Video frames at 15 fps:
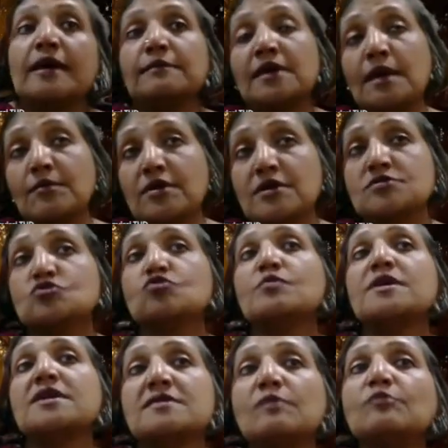and I'm
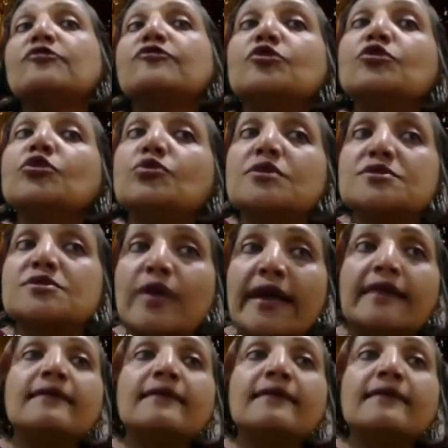assuming some of you do as well.